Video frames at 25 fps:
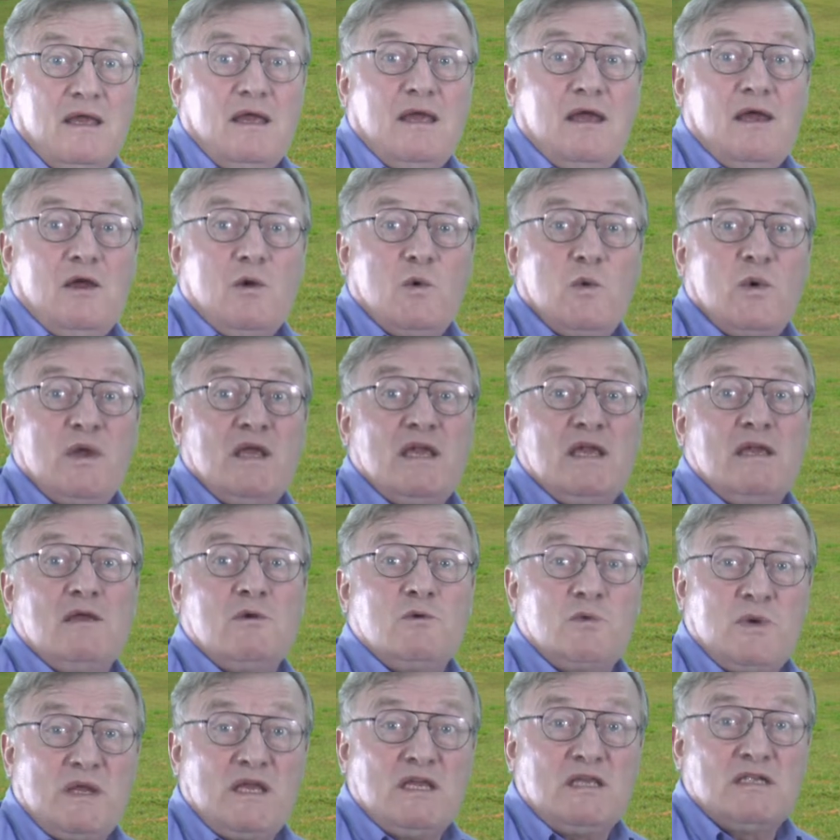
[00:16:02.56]
we
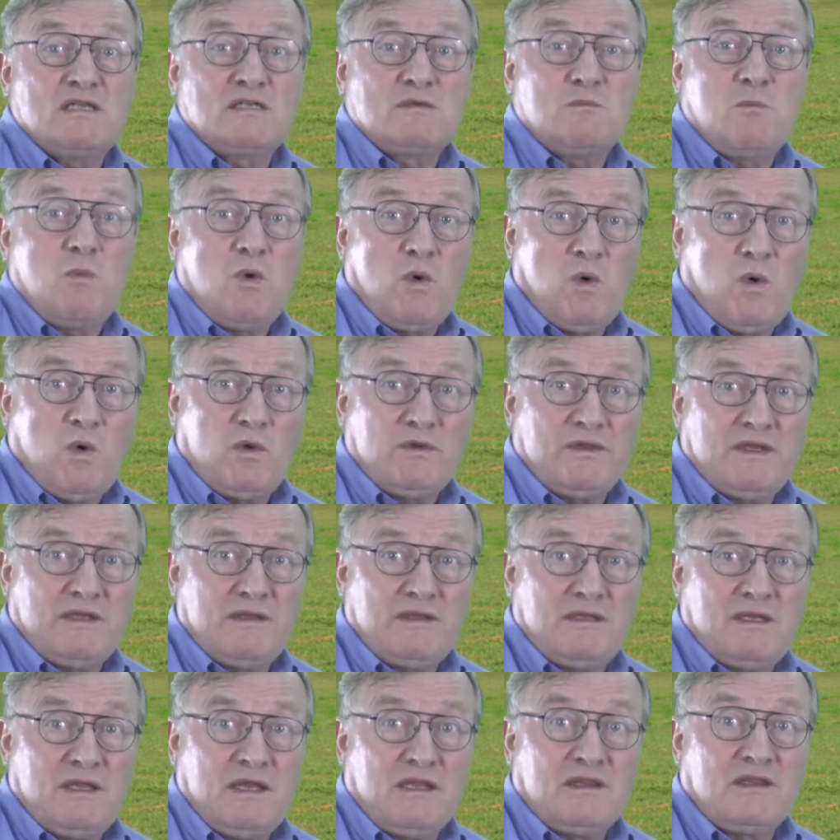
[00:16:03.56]
reach more
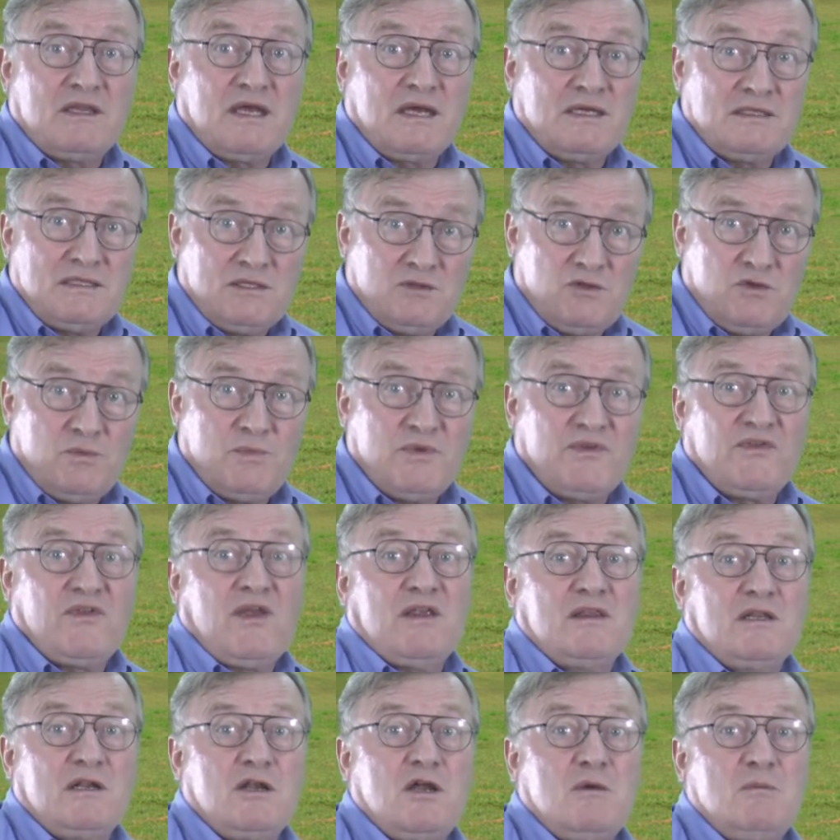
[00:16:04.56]
than
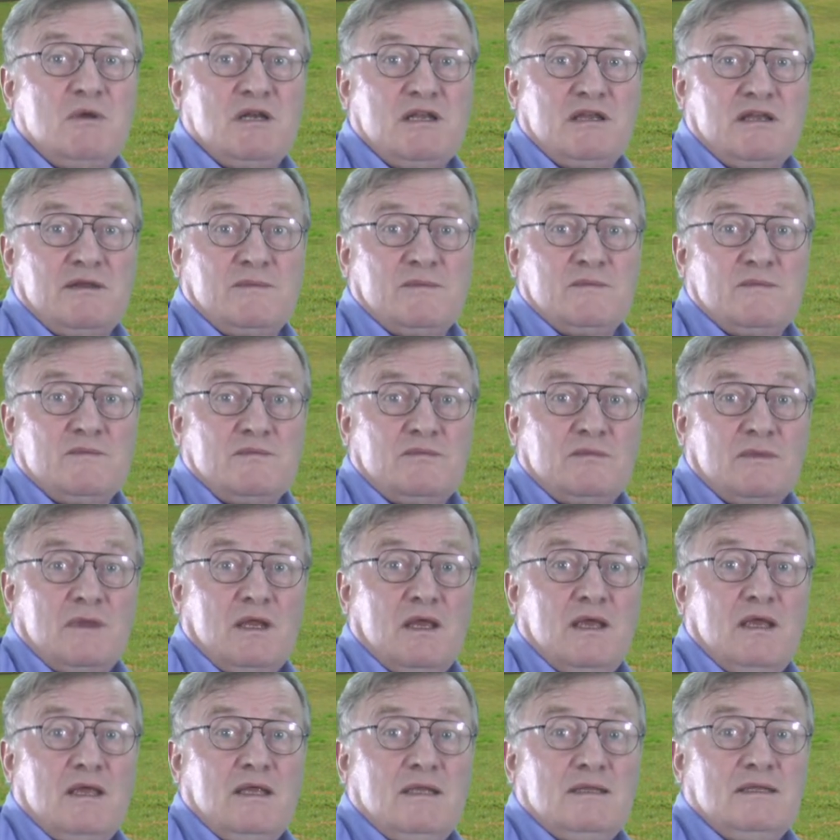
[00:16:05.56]
92% globally.
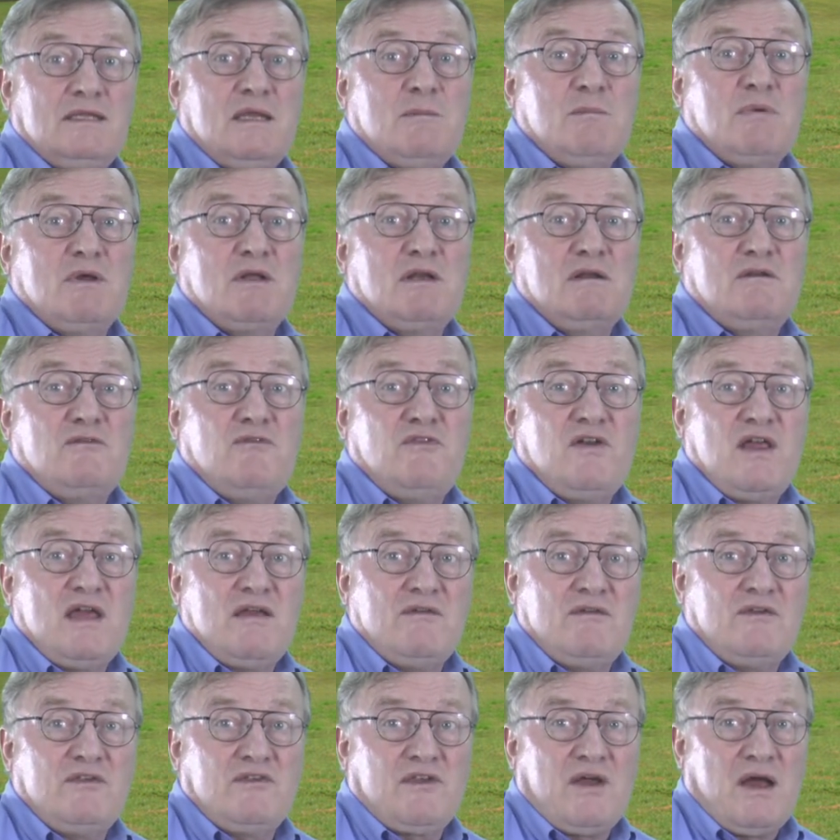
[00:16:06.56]
Typical
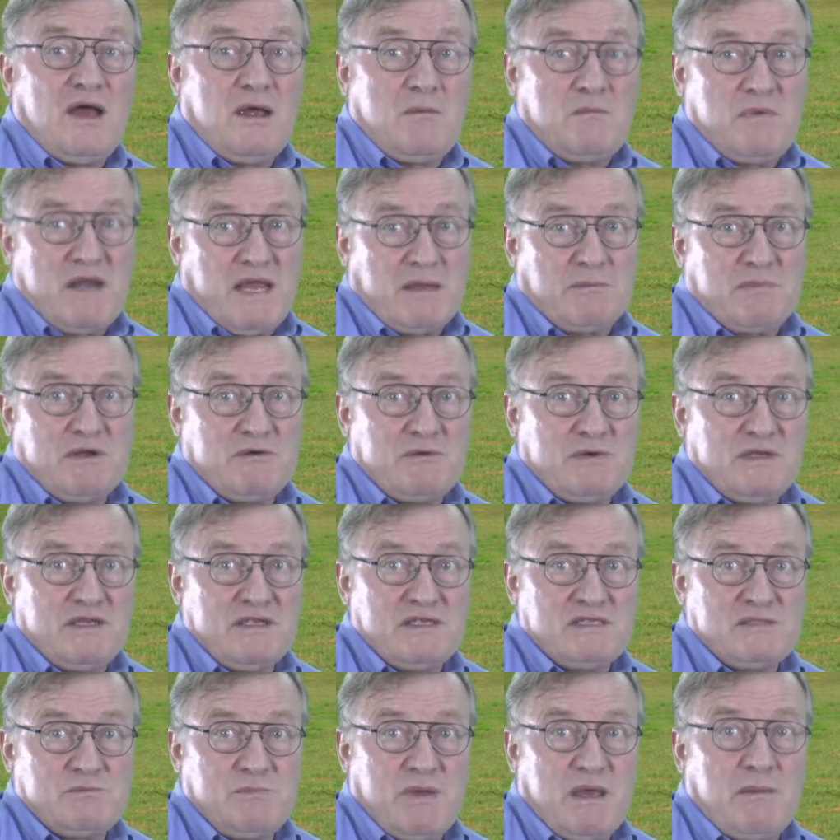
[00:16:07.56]
flavors are
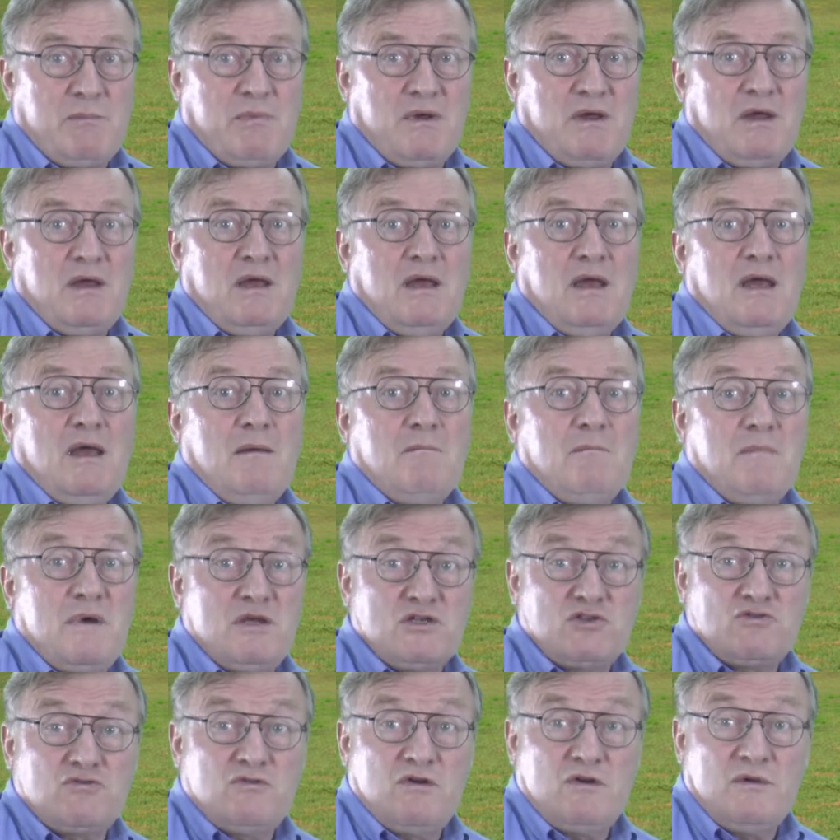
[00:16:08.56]
blackberries, pepper,
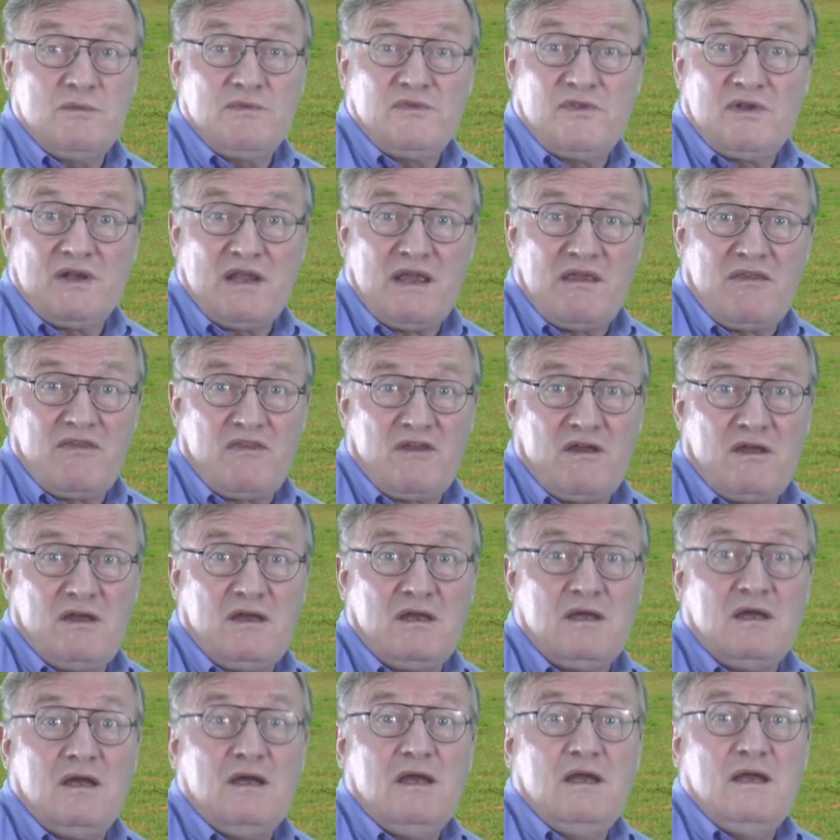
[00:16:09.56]
mushrooms,
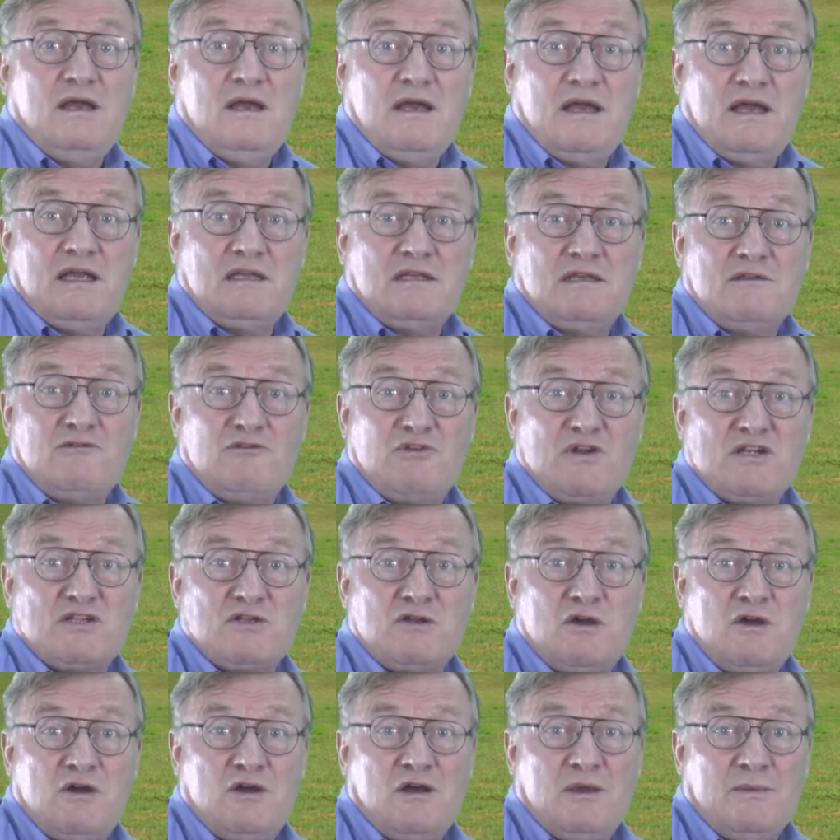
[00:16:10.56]
leather and fresh
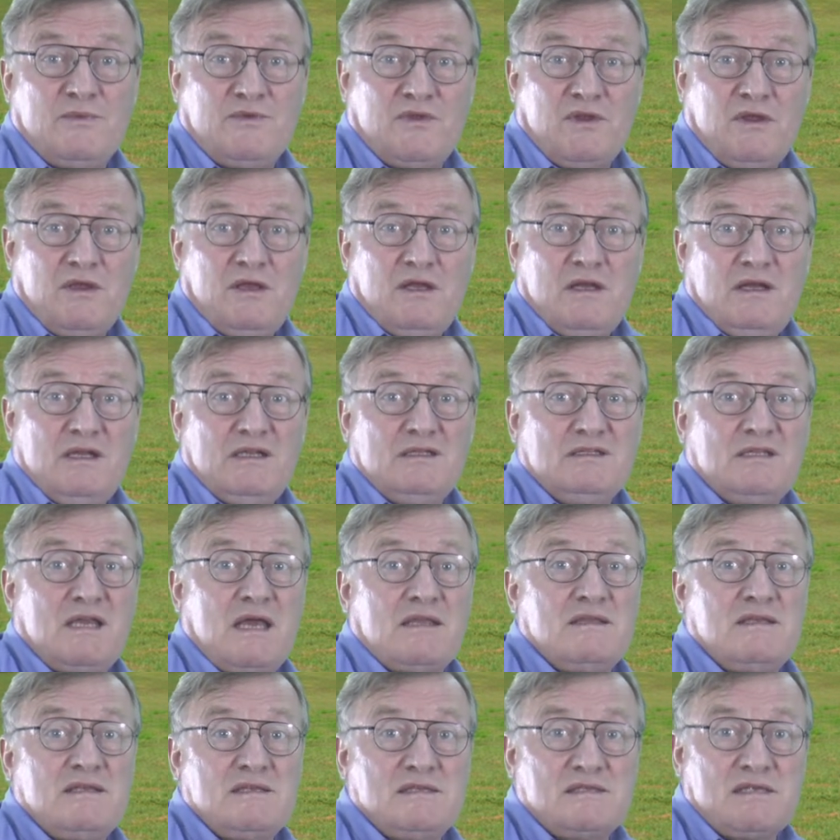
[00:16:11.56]
herbs.
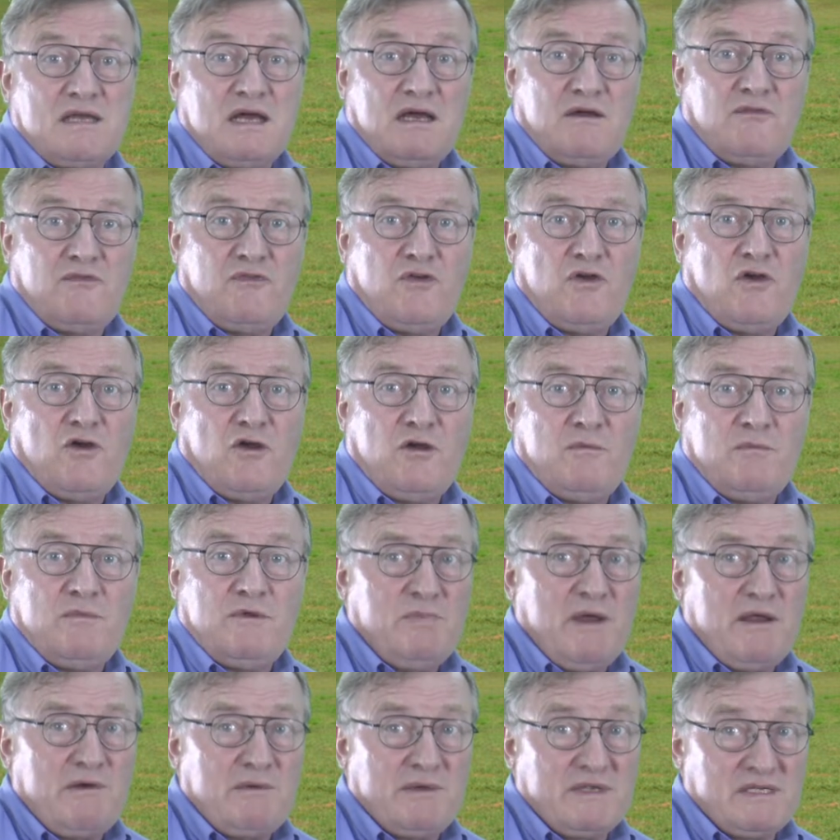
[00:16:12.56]
Tannins are firm.
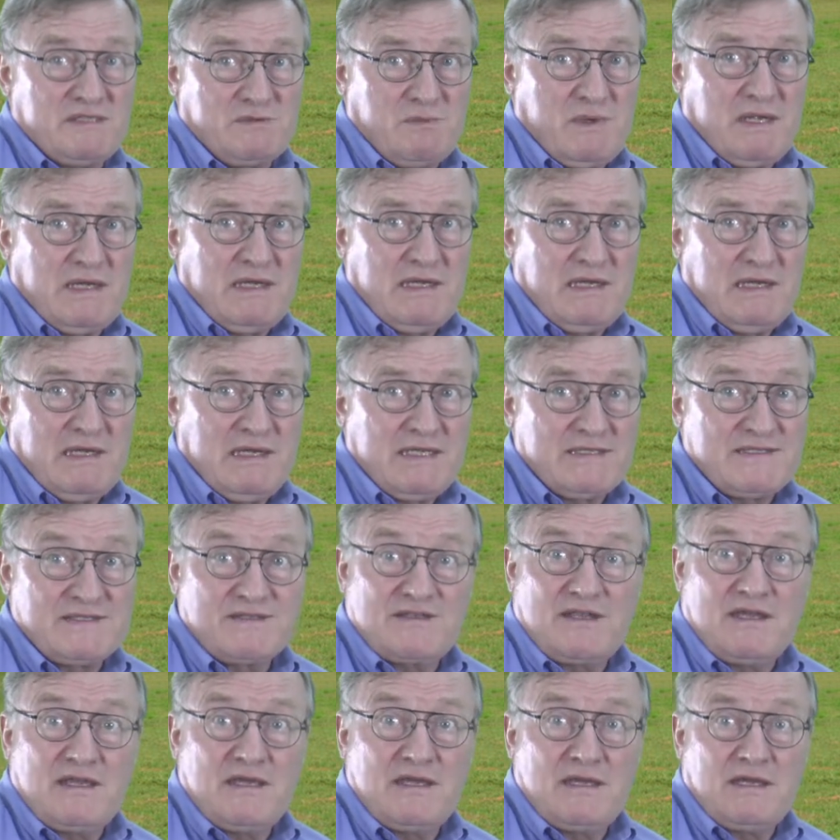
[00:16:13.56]
Pairings, well, let's
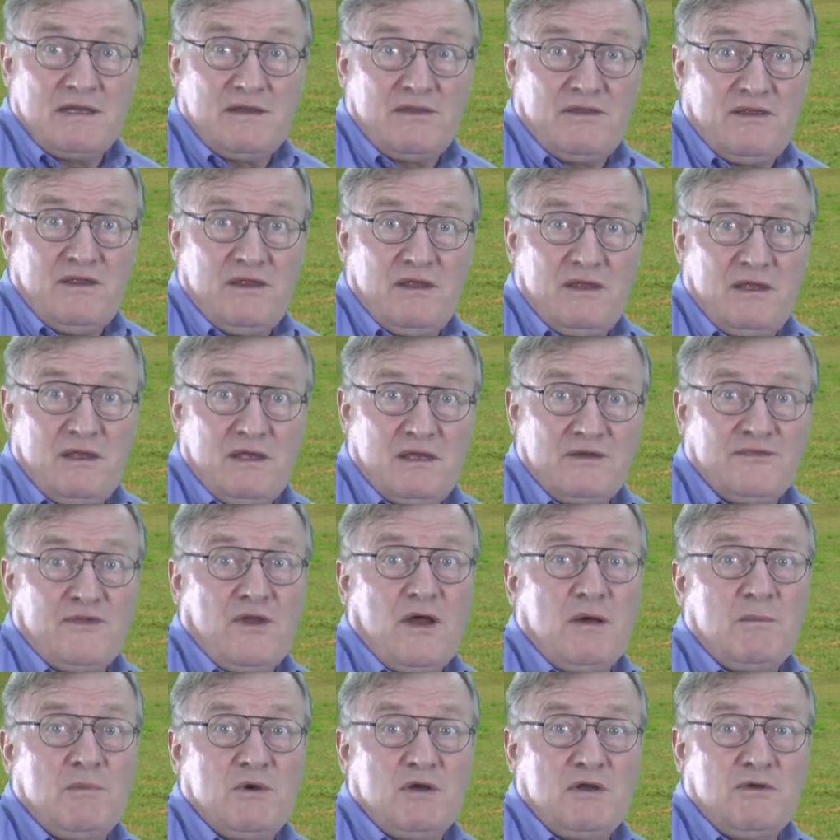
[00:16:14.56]
take the
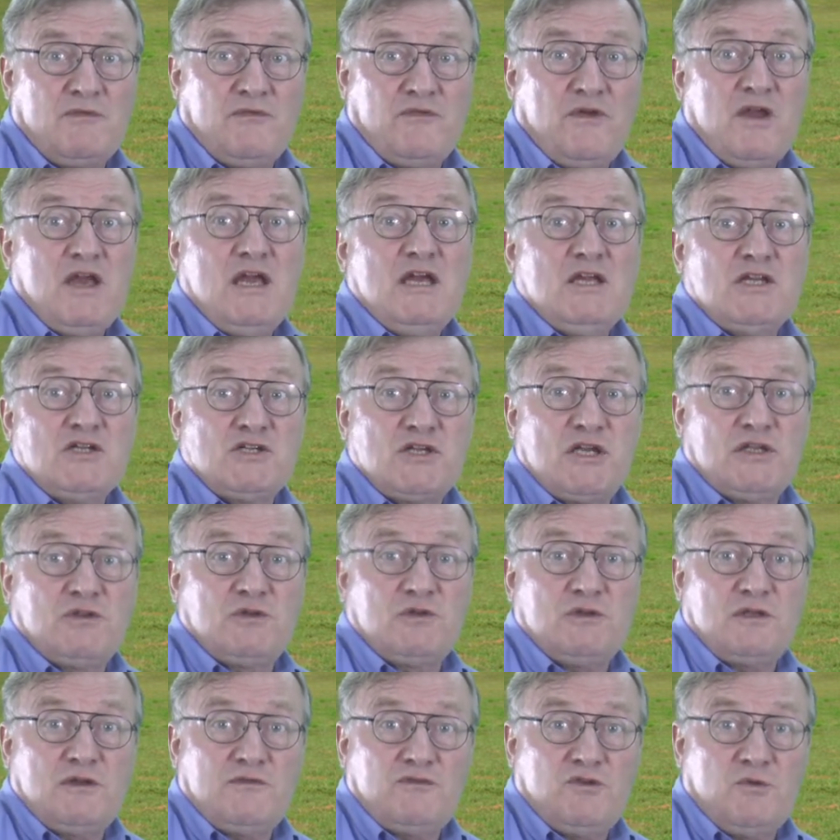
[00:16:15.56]
example of
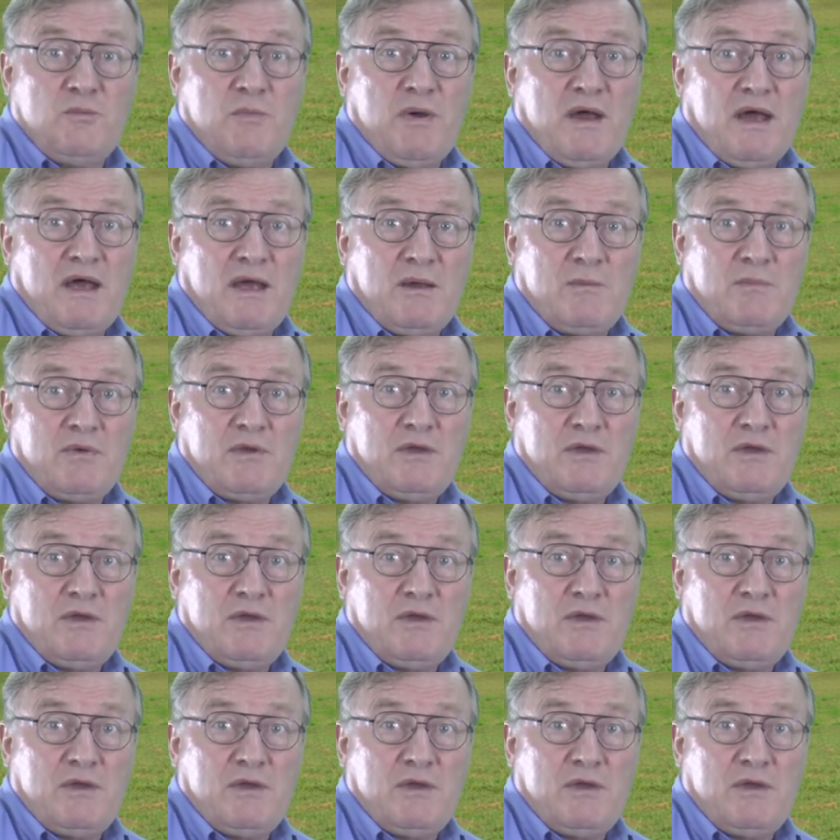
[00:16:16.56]
Châteauneuf-du-Pape,